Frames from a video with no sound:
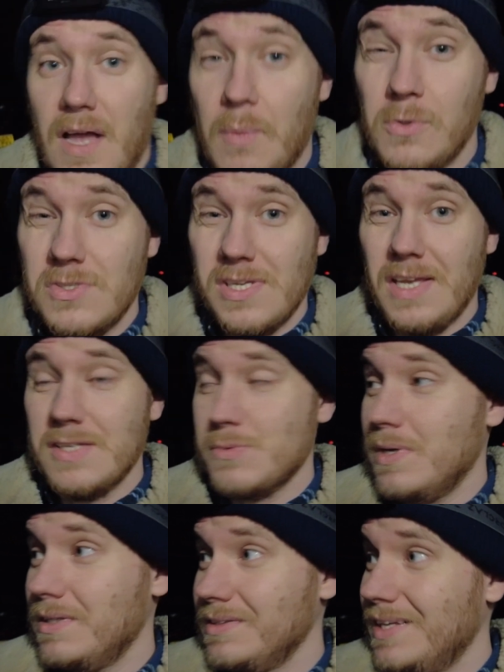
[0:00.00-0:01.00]
I would say as
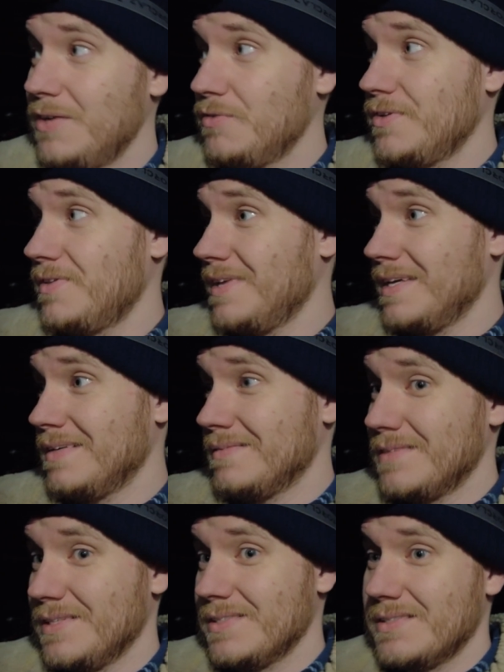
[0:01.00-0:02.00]
well, another
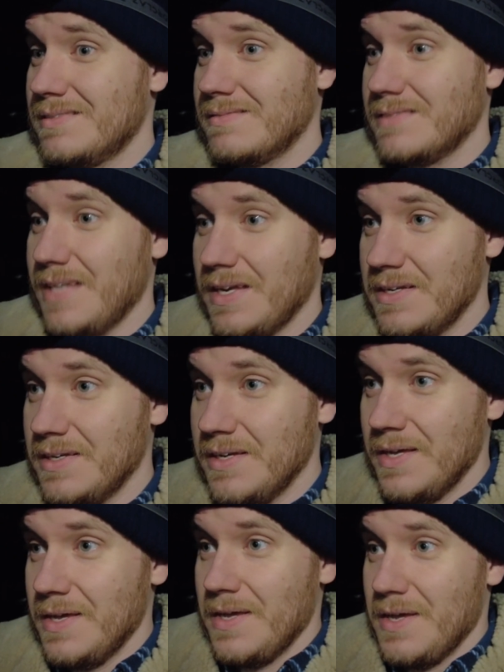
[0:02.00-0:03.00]
thing that's kind of
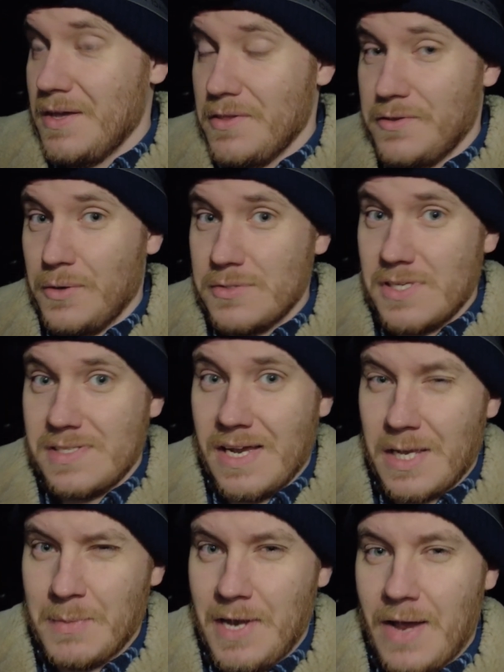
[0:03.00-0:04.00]
throws this
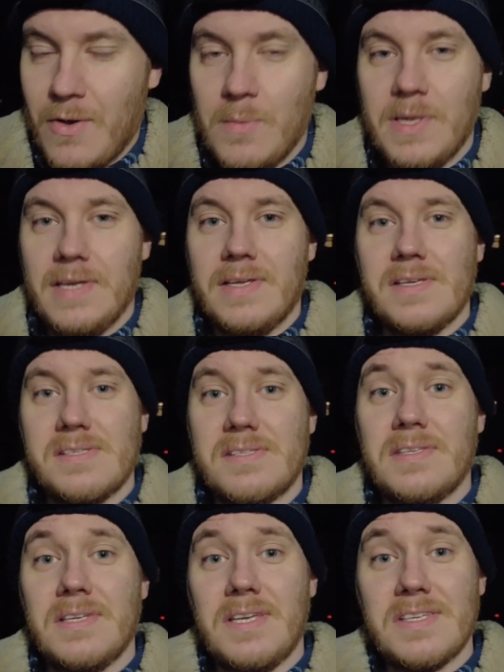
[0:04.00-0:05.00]
argument out a bit is
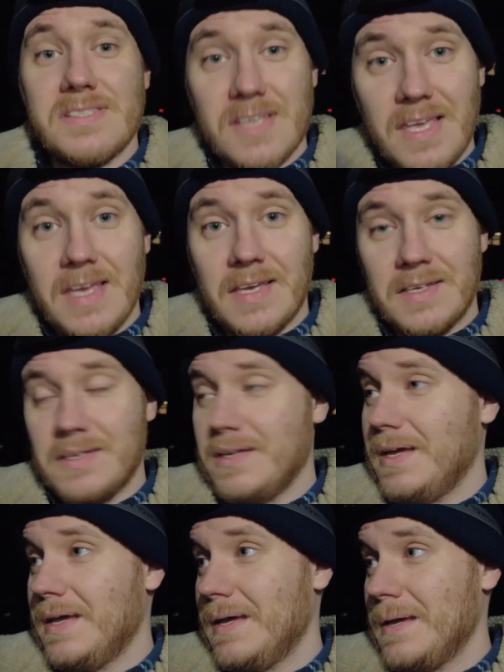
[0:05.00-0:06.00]
the
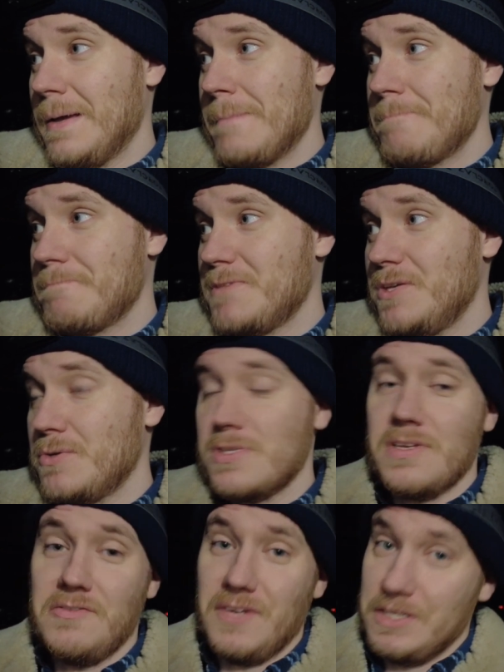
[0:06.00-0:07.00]
seeing um,
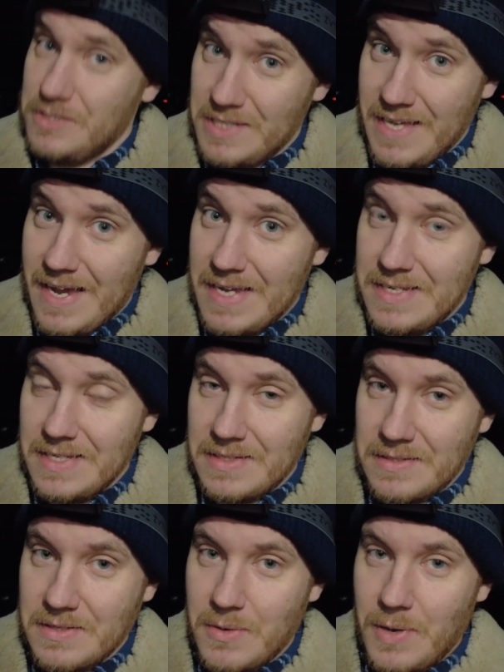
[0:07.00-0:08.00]
usually affects your
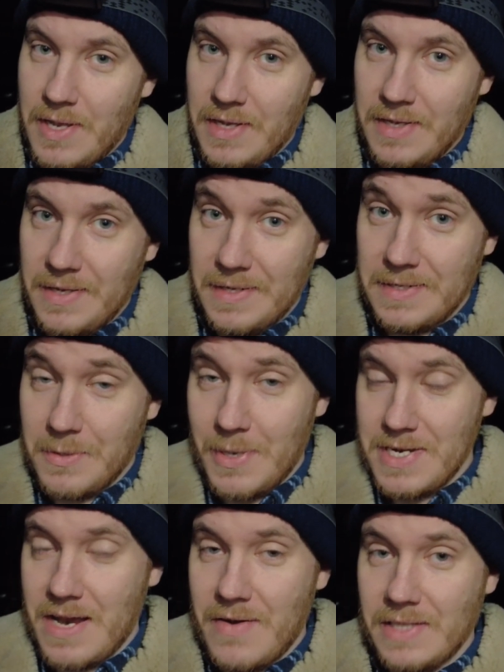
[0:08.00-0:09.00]
guiding quite uh,
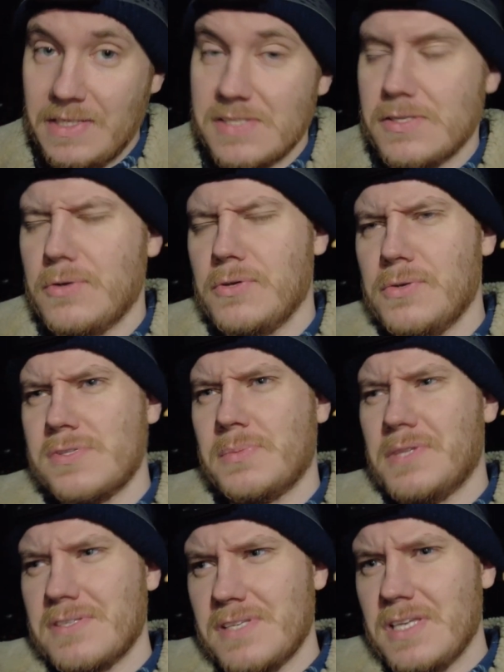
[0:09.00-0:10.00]
quite directly. So usually
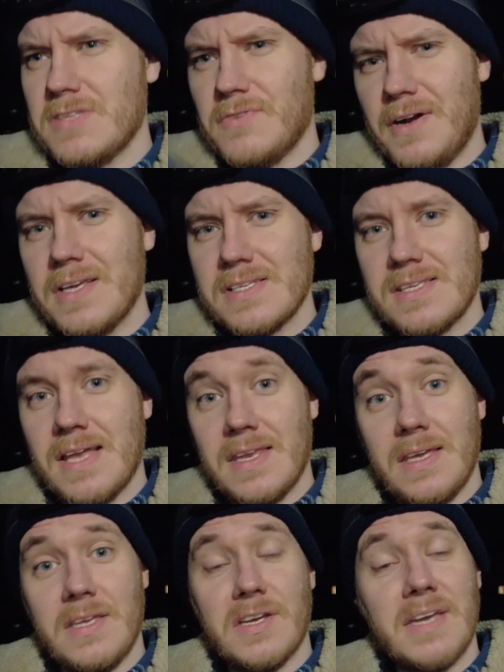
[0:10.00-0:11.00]
when the seeing is very
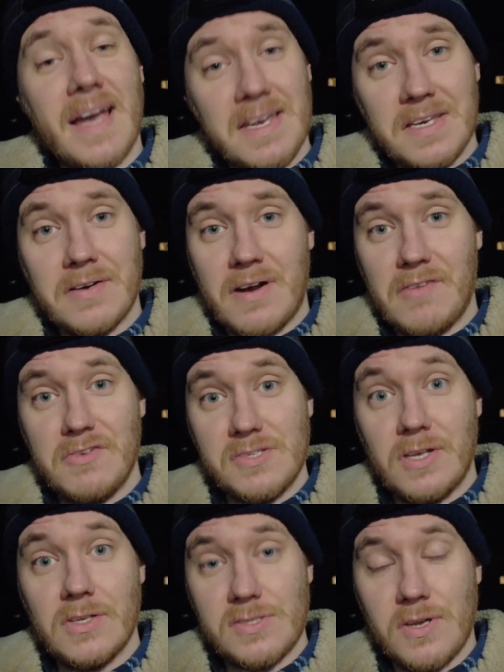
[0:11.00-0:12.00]
steady, your guiding graph is
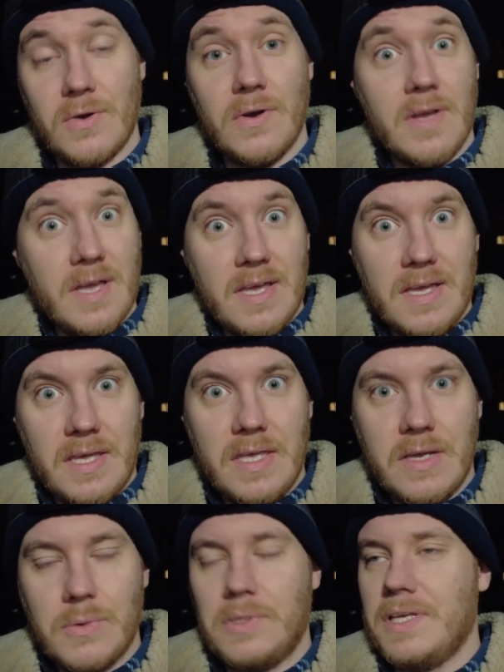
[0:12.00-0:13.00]
also
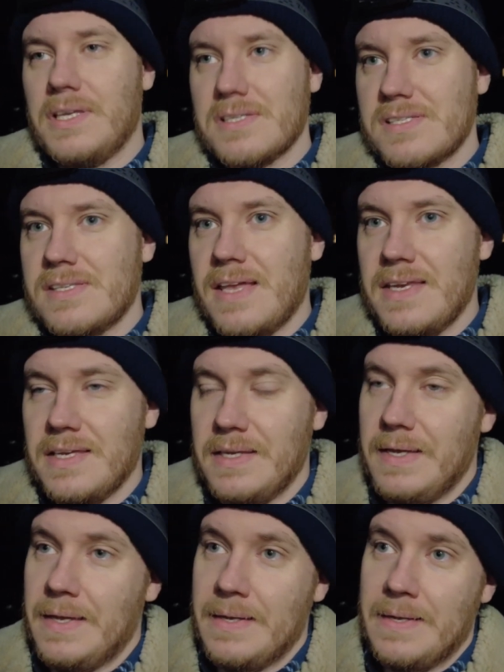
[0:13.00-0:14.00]
equally
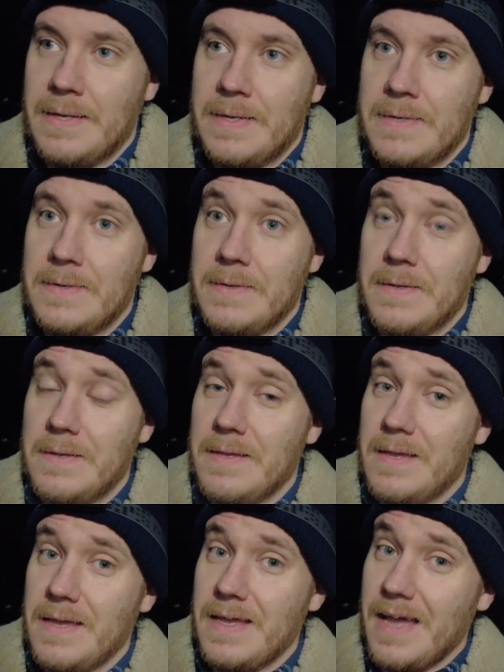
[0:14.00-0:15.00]
steady, and
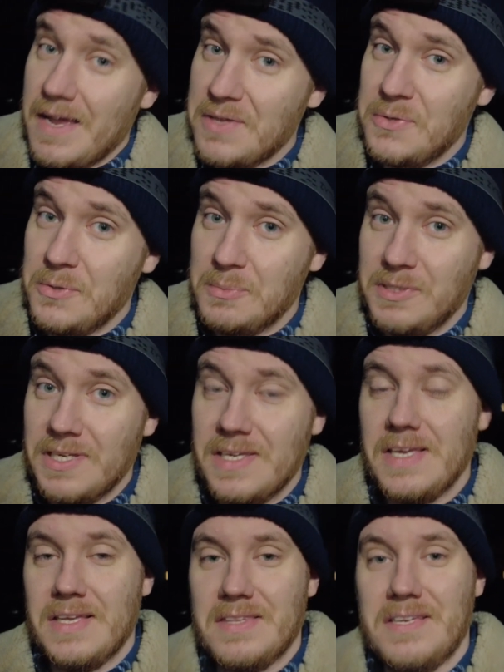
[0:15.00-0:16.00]

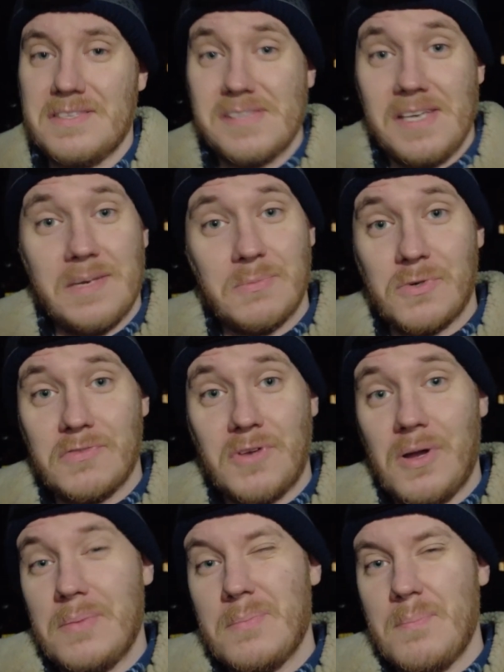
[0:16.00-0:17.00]
arguably the seeing would have
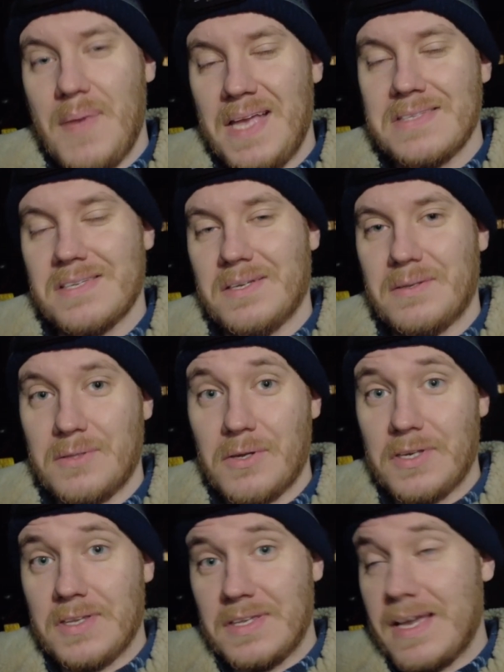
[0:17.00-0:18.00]
gotten better
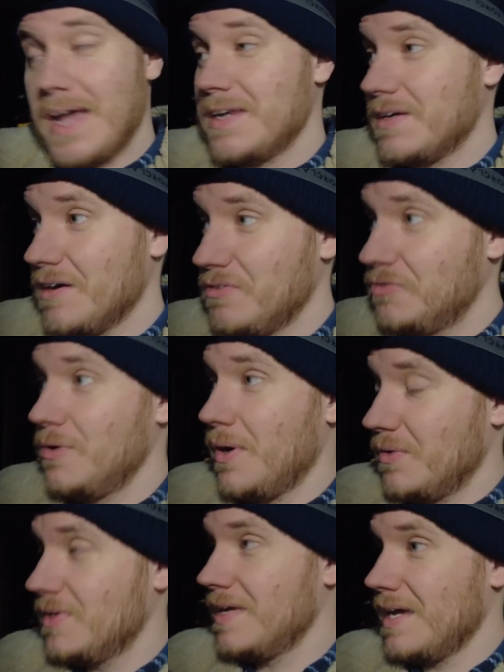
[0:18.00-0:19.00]
looking at the guiding graph
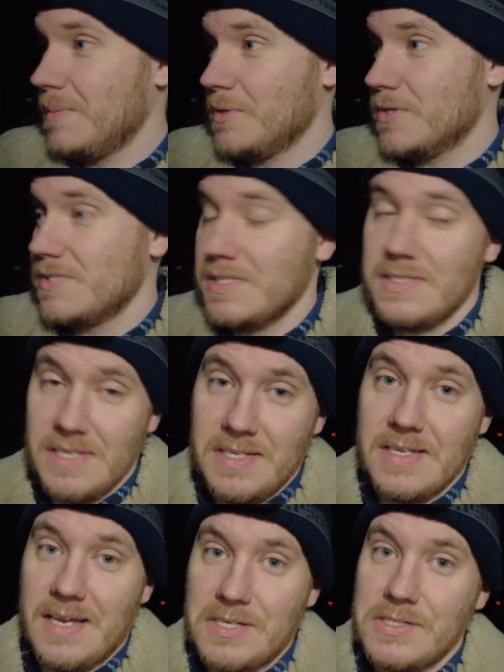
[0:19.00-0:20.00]
throughout the night, because it
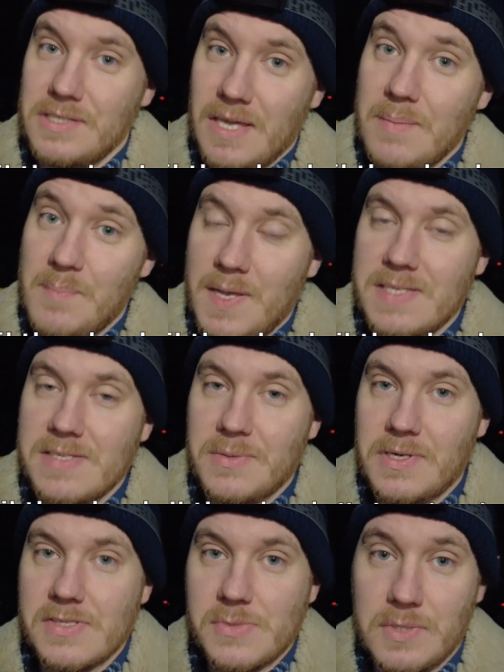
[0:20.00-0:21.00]
did actually get better
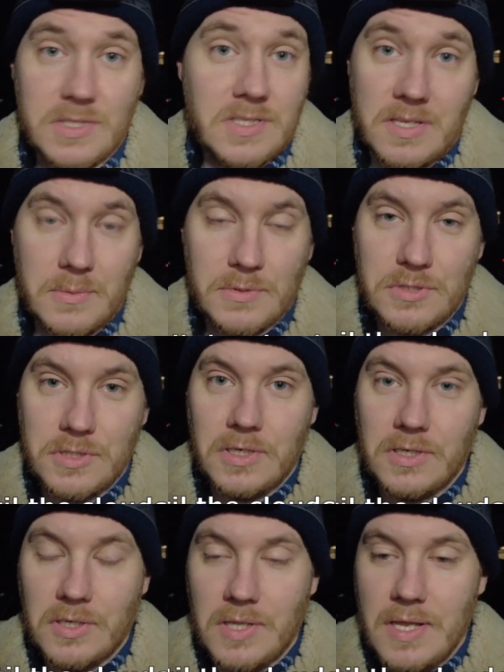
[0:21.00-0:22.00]
when I switched to the
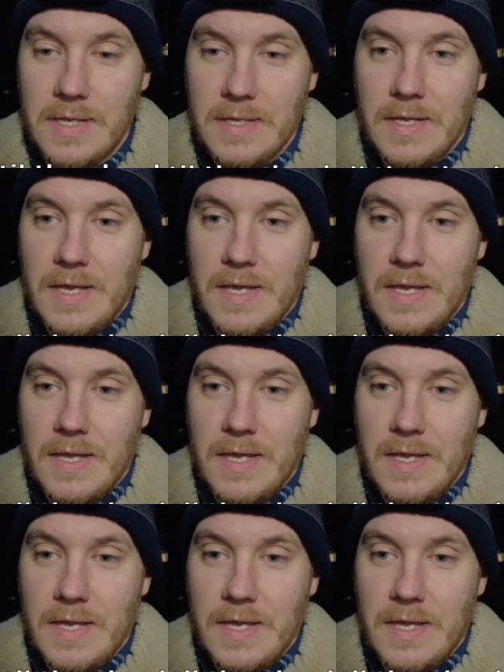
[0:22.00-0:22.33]
one-shot colour.